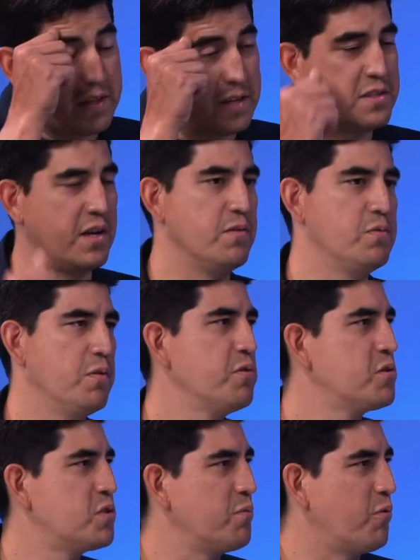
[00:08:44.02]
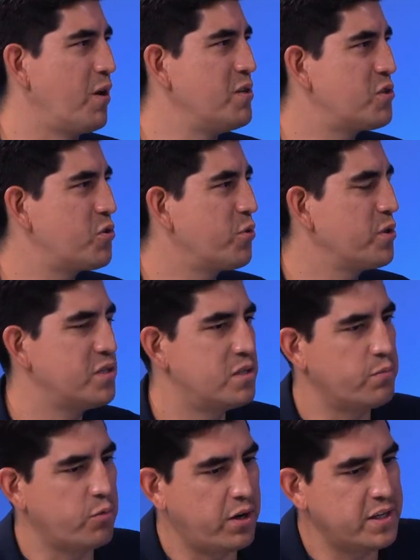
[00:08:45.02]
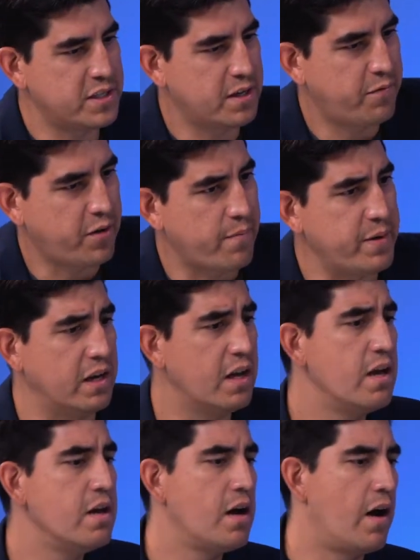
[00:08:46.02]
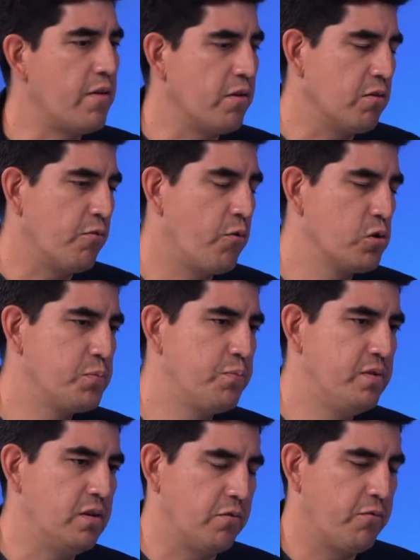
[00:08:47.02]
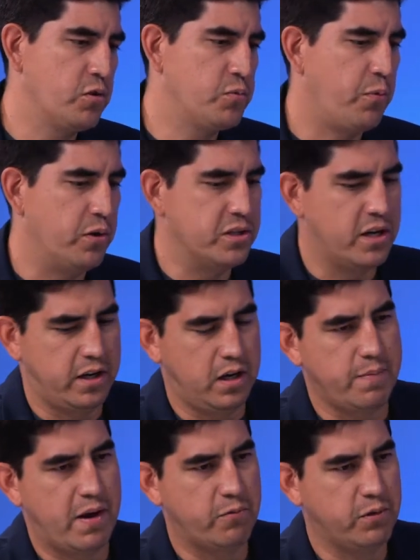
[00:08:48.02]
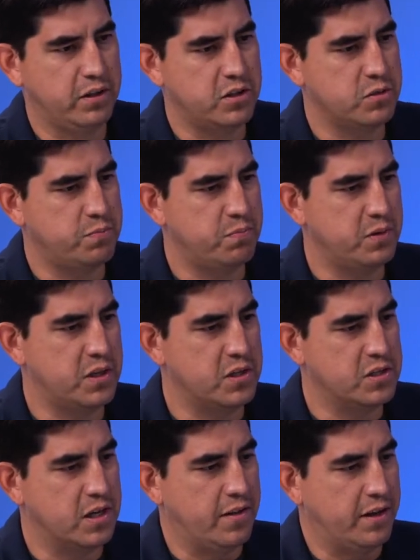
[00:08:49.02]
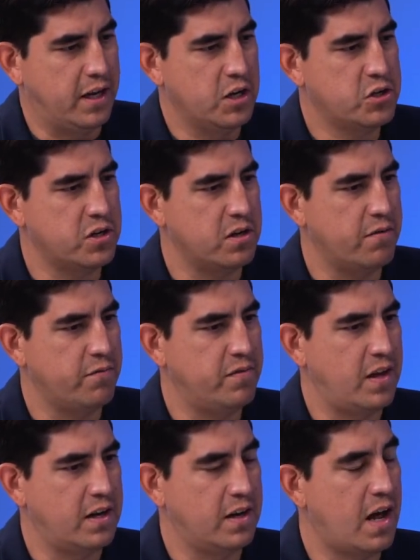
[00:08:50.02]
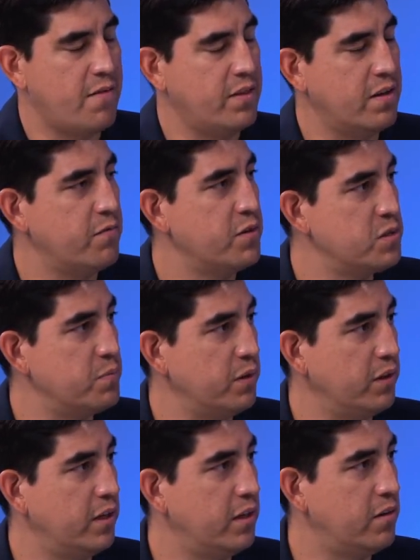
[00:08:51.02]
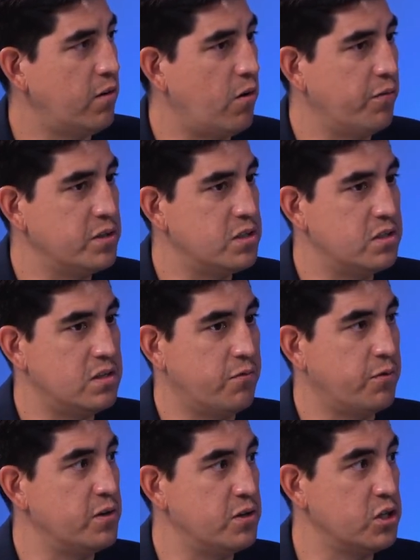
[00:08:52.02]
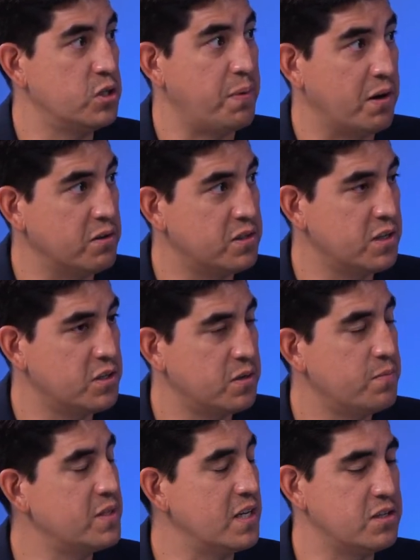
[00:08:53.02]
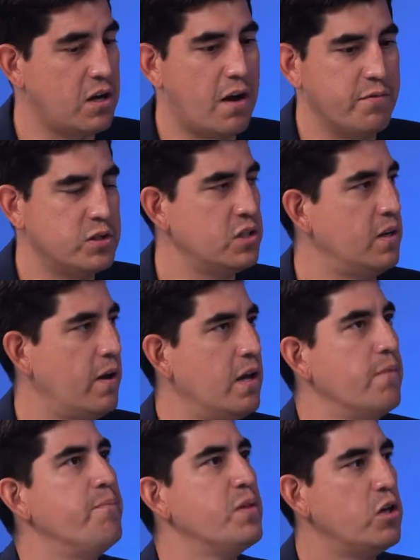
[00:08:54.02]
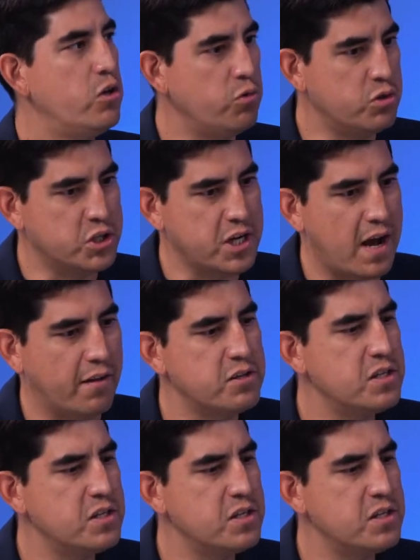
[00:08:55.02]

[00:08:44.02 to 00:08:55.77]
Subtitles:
That sounds, well, those are some great stories and some great stuff there. I mean, on your first point, talking about really just consolidation of data and having that visibility into all these different disparate systems, that's obviously a huge challenge.